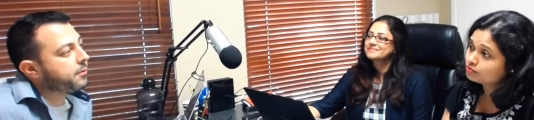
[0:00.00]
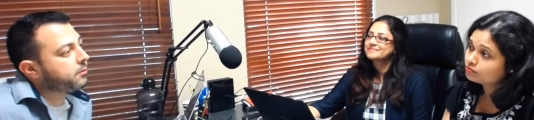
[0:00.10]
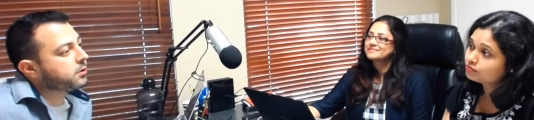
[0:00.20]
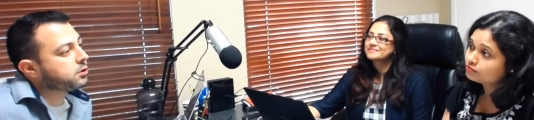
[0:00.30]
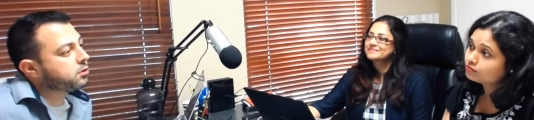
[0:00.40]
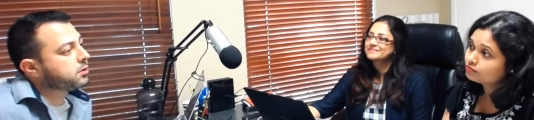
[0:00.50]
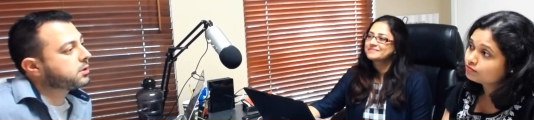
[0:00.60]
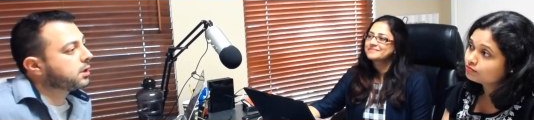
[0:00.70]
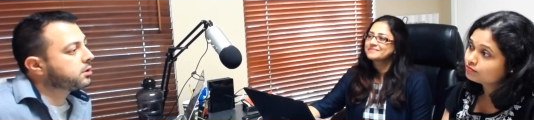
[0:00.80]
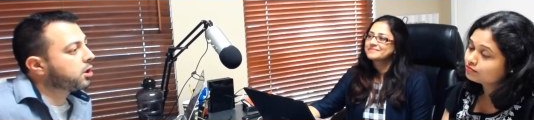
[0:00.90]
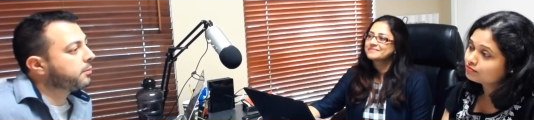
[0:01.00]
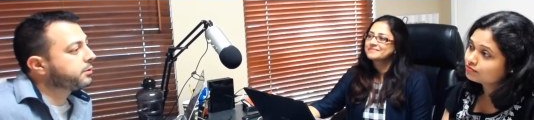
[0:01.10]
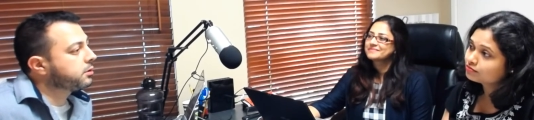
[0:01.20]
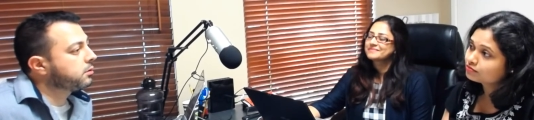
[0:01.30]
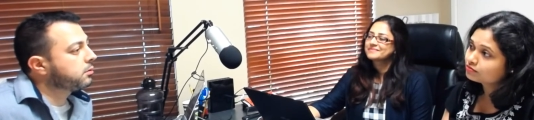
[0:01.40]
Speaker 1: when students get jobs
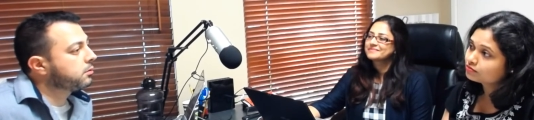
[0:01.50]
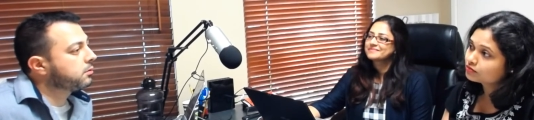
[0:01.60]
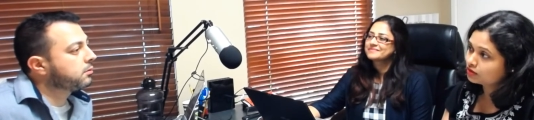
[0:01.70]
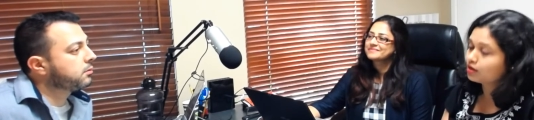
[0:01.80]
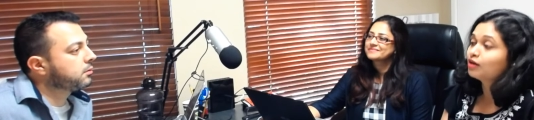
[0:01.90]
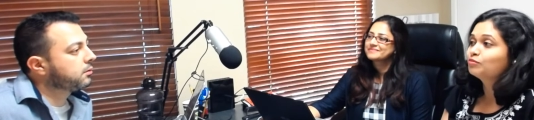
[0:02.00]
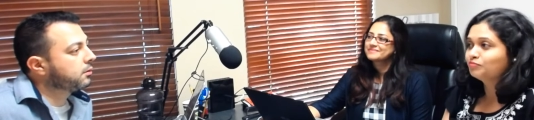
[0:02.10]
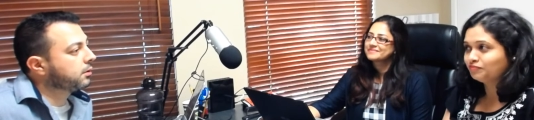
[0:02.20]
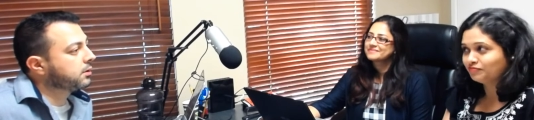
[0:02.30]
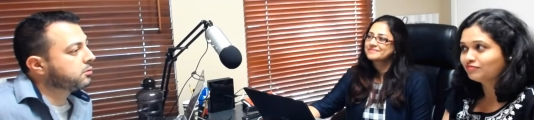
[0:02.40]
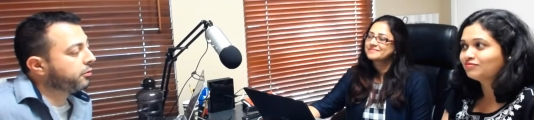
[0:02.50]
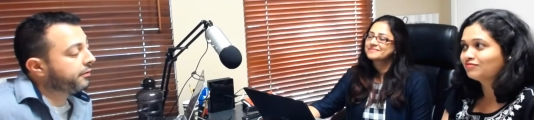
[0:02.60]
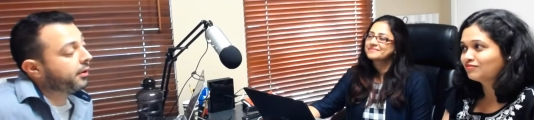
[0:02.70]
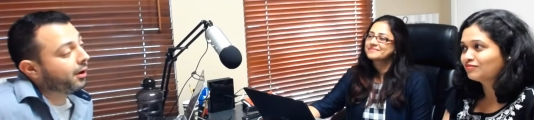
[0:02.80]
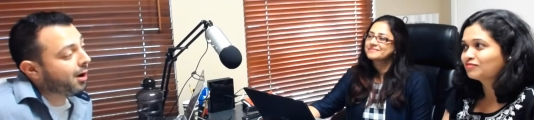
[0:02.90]
too. Yeah. Because we
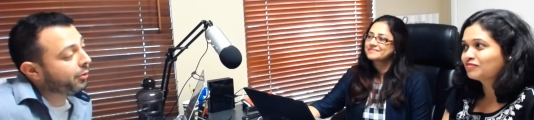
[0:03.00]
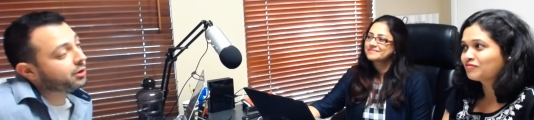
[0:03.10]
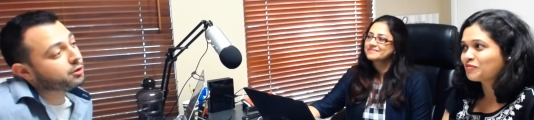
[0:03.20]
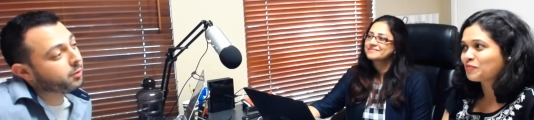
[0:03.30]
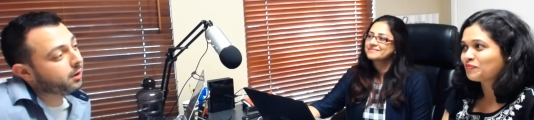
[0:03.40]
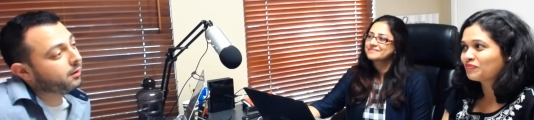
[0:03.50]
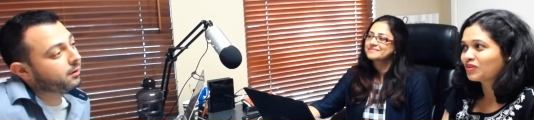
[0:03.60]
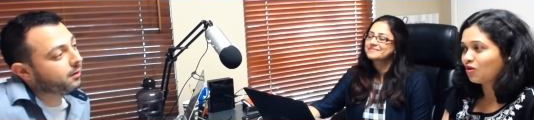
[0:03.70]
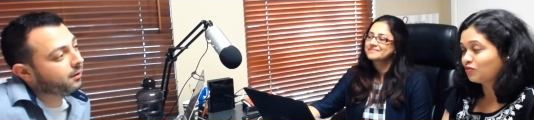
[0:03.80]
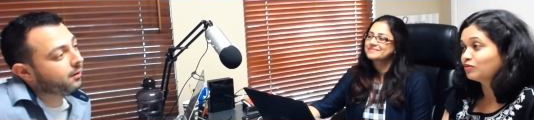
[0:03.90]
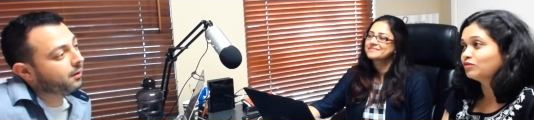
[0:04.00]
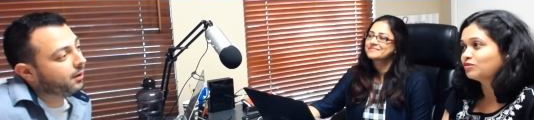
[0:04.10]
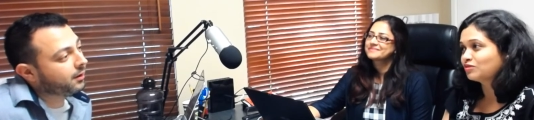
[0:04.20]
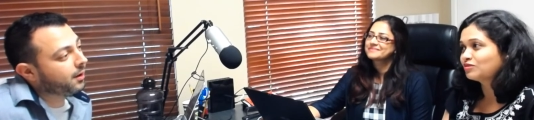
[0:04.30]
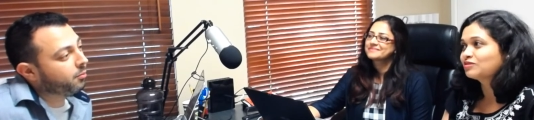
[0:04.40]
feel accomplishment
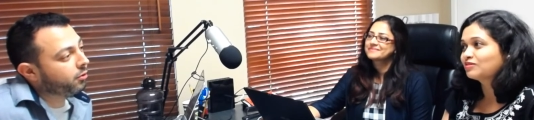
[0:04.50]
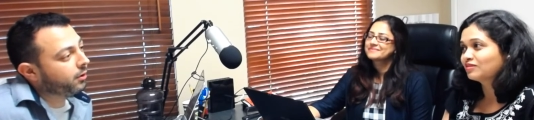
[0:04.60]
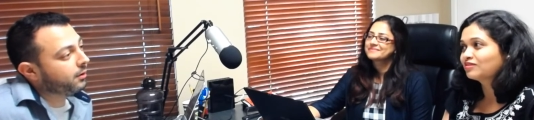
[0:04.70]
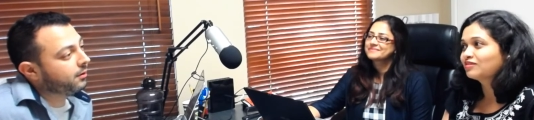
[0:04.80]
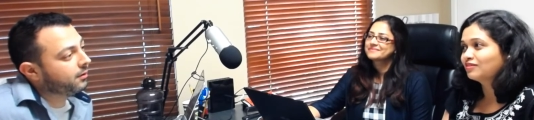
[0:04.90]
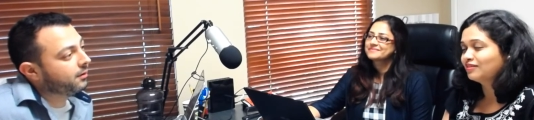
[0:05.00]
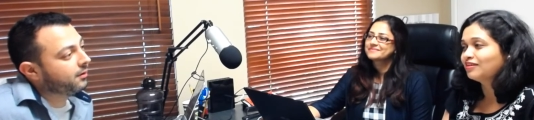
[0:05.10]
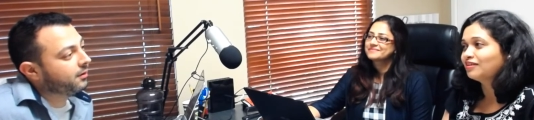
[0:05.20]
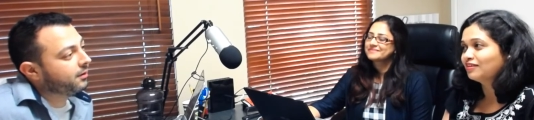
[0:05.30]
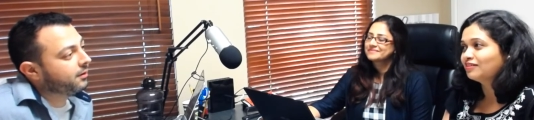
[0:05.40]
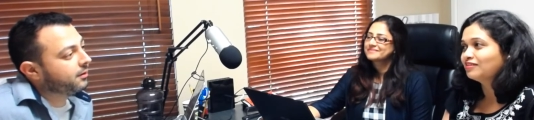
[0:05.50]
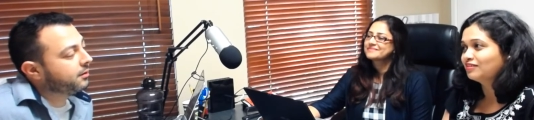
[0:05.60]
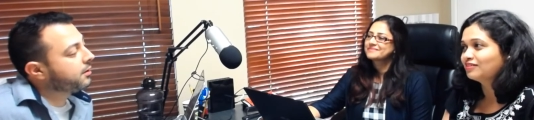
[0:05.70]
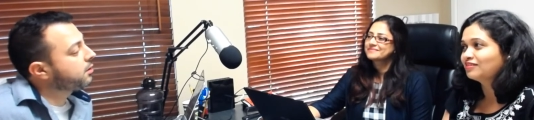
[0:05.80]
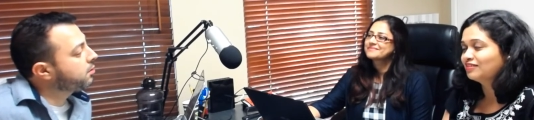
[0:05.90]
at that point. Yeah.
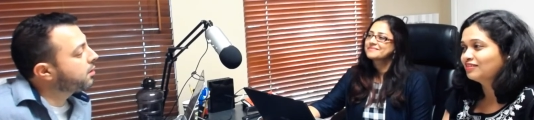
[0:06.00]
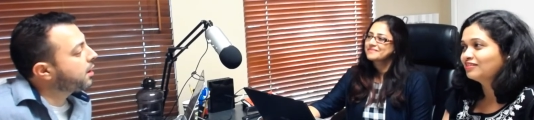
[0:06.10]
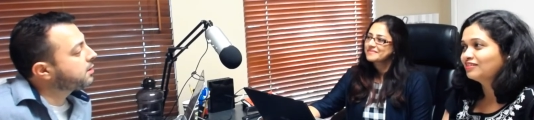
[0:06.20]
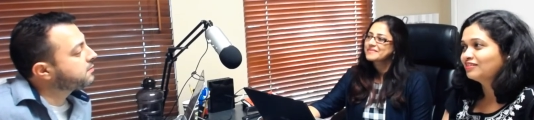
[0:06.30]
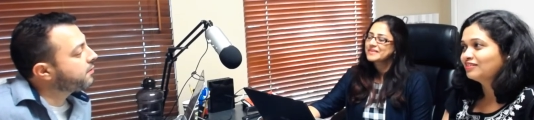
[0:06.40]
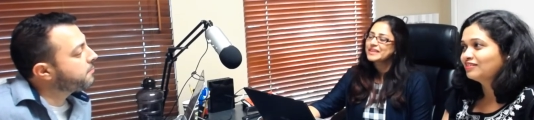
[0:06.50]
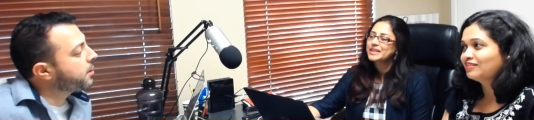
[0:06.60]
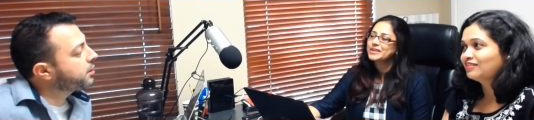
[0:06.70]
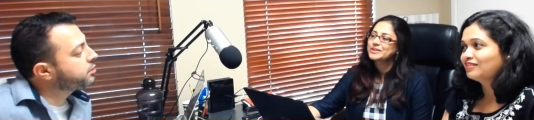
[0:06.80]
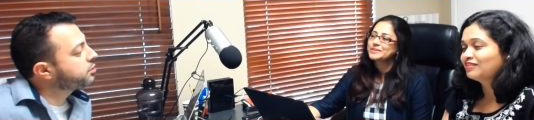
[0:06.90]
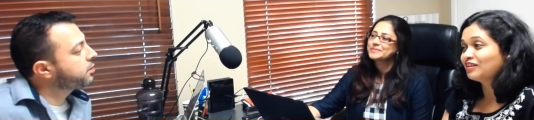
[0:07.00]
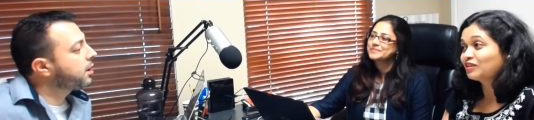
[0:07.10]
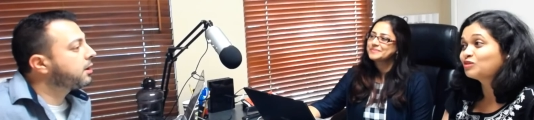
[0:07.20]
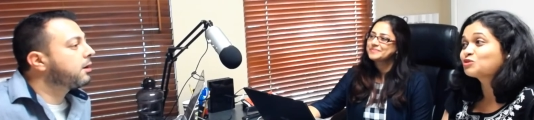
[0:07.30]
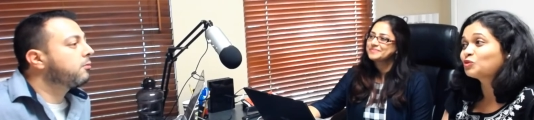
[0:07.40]
Thank you guys very Thank much, you,
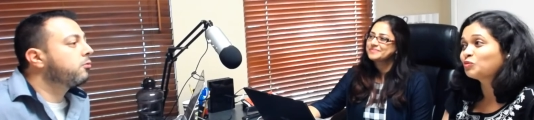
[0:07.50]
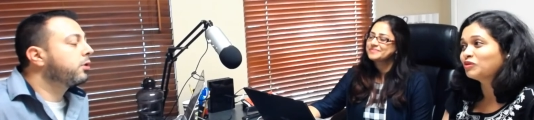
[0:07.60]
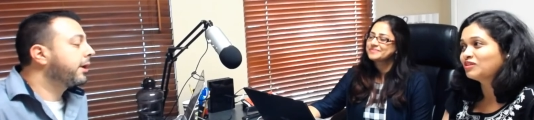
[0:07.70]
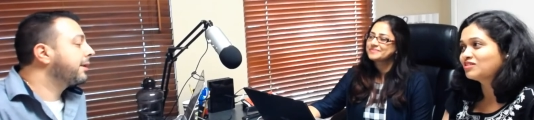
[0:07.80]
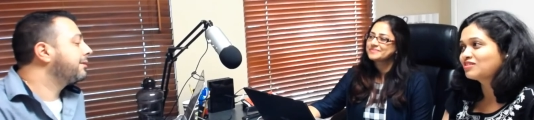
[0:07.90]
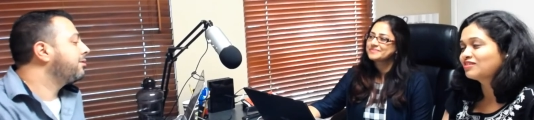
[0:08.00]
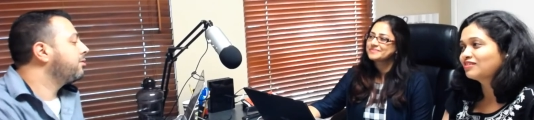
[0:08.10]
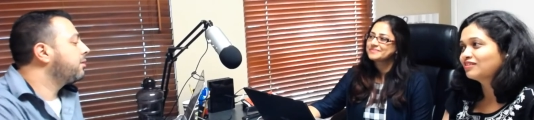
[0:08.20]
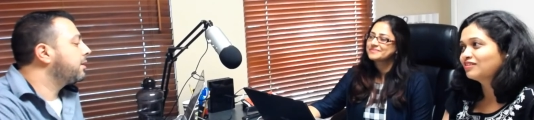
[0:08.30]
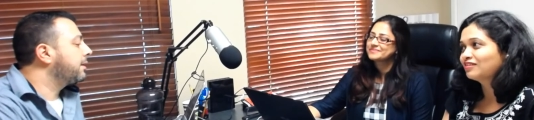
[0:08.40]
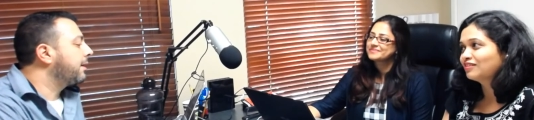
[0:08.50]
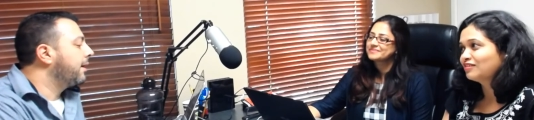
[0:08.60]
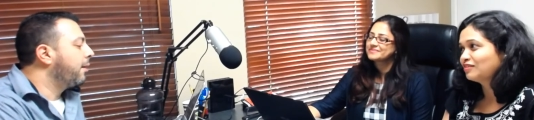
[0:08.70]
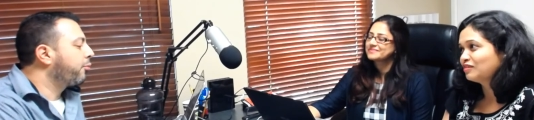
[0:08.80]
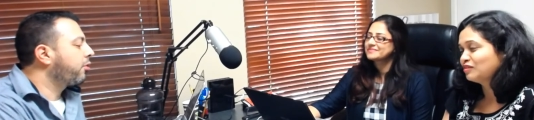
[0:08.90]
and uh, we'll get into the
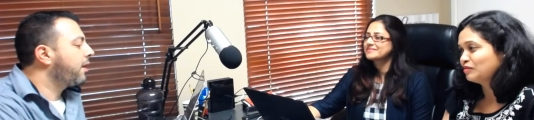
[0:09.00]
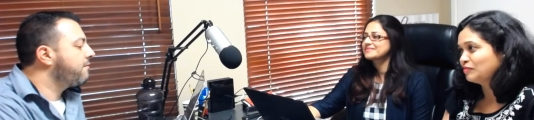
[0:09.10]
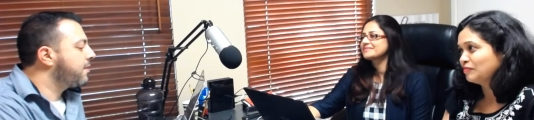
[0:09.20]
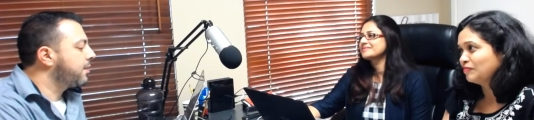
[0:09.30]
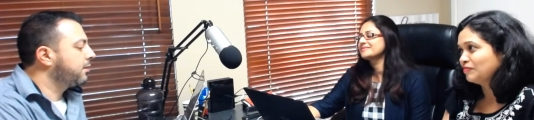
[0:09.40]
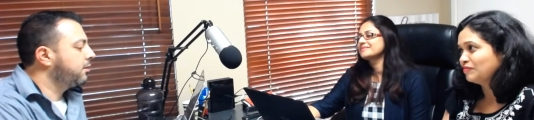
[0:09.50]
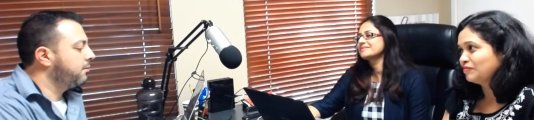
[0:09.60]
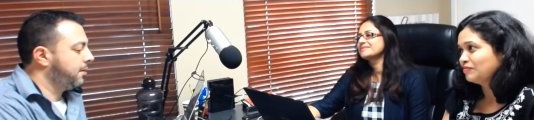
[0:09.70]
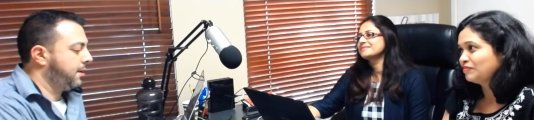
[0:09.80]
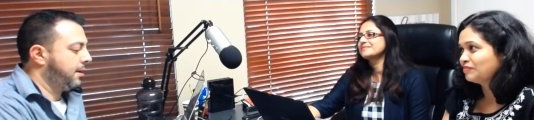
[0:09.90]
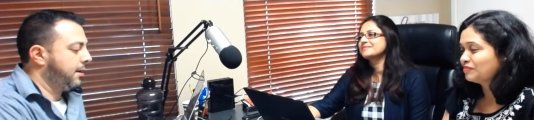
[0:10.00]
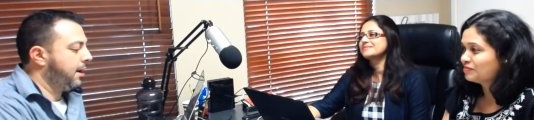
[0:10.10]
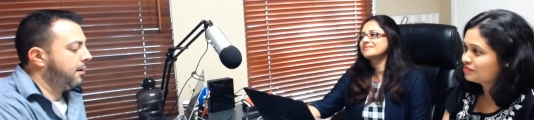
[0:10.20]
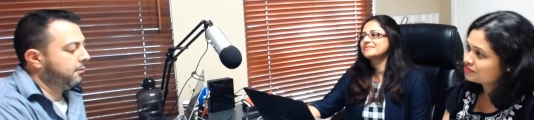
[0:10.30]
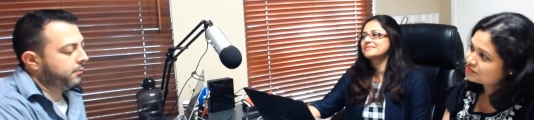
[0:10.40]
private Q and A
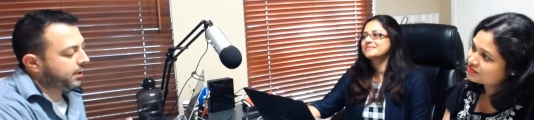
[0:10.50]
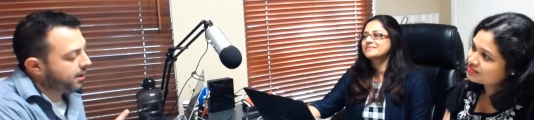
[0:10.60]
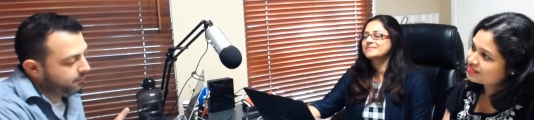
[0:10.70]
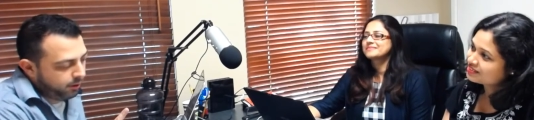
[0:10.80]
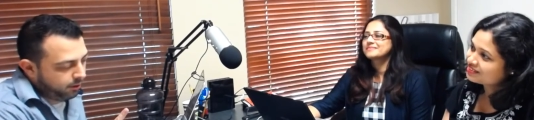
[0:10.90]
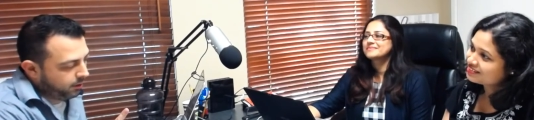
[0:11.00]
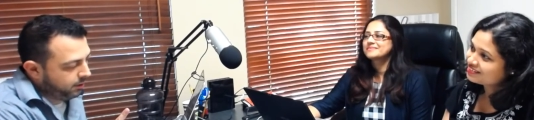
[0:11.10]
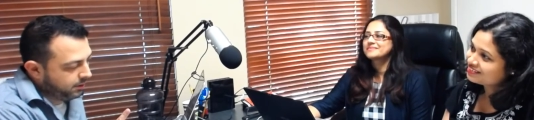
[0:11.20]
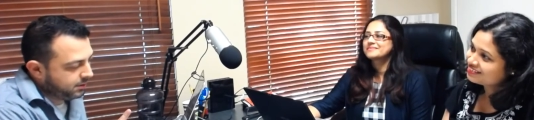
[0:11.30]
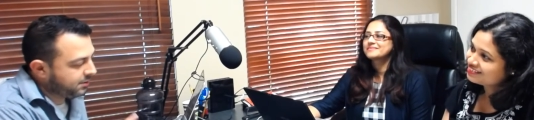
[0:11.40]
now. We can't record this